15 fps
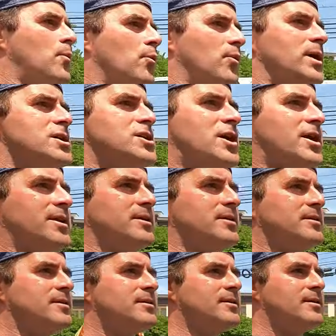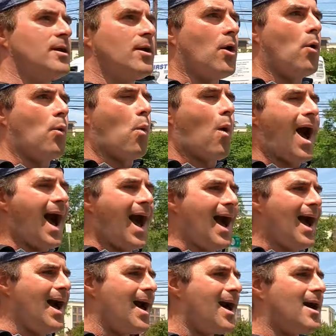Real good.
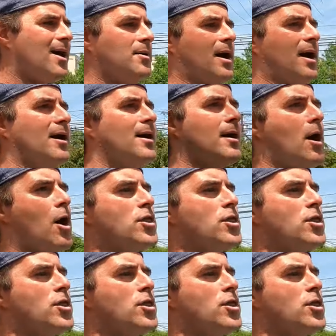Wow.